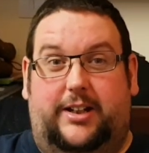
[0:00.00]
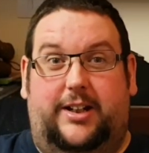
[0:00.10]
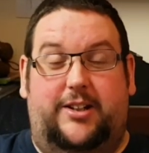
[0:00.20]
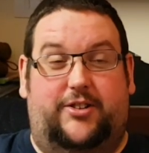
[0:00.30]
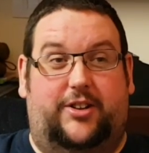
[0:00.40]

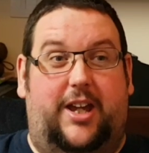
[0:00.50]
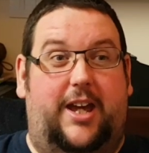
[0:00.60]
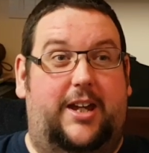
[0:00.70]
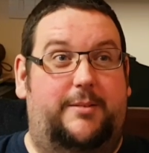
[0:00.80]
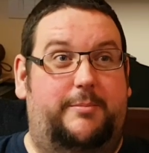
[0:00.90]
This
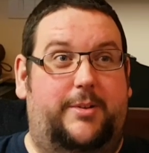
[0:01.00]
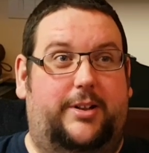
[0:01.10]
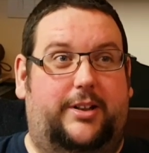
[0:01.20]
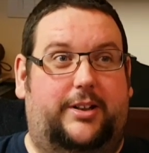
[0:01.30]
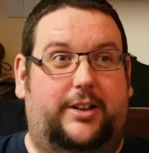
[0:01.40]
game,
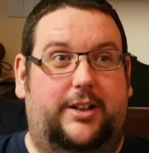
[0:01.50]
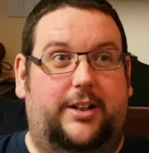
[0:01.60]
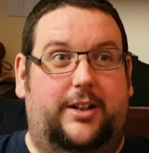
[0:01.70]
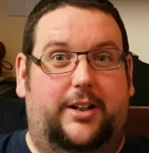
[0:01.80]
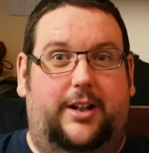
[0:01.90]

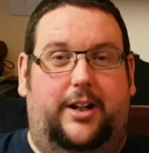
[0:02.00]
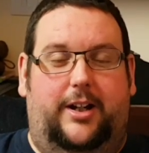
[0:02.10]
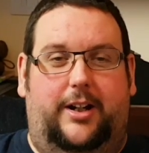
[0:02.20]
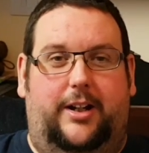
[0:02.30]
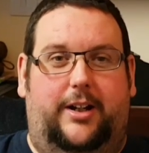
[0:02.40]

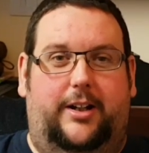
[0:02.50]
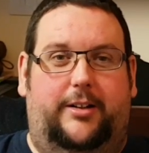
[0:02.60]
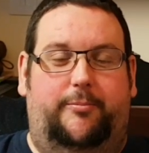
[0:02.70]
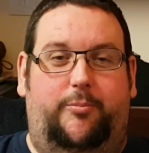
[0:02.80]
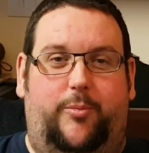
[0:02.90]

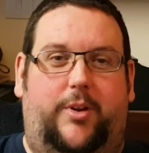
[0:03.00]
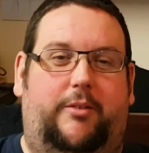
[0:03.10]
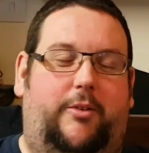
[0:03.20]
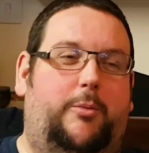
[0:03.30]
if